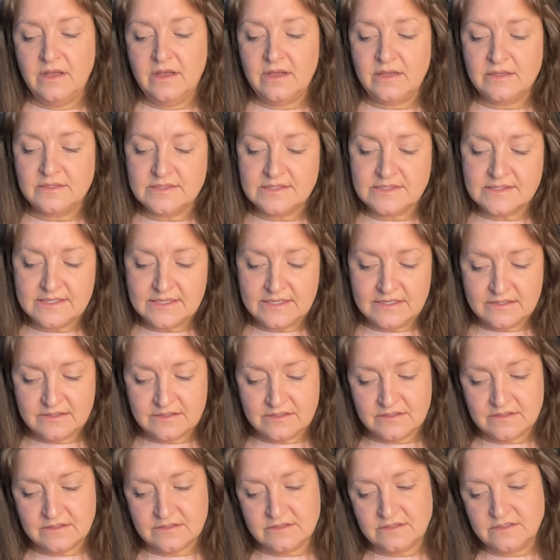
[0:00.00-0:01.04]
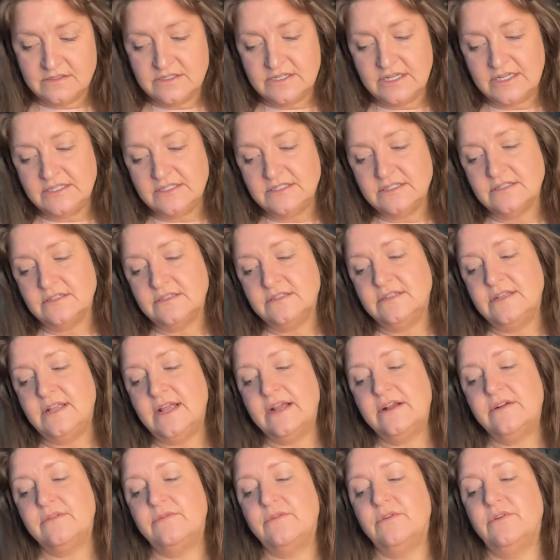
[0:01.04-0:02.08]
A single gentle
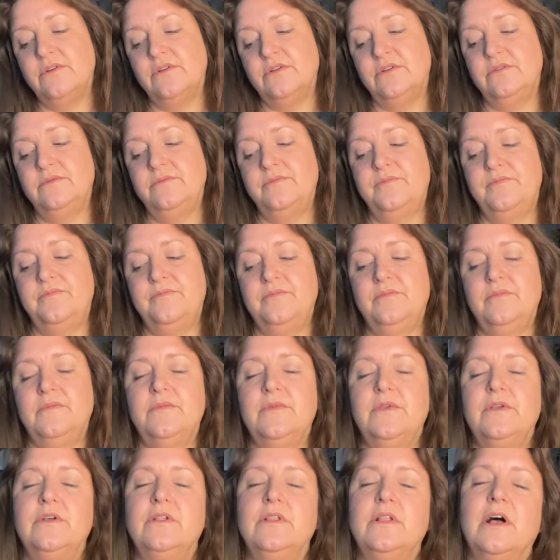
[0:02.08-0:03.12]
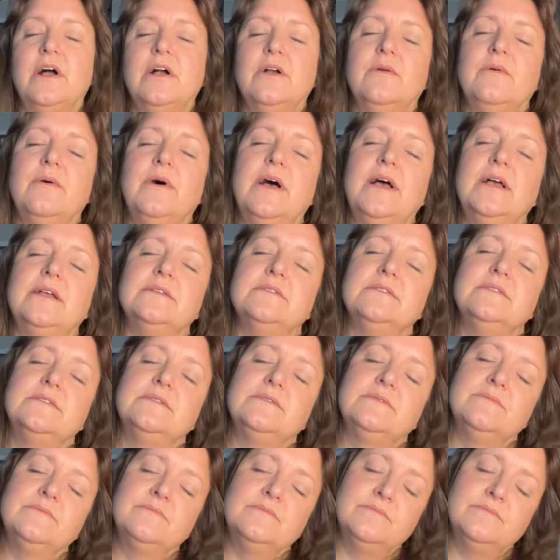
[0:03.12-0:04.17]
neck roll clockwise.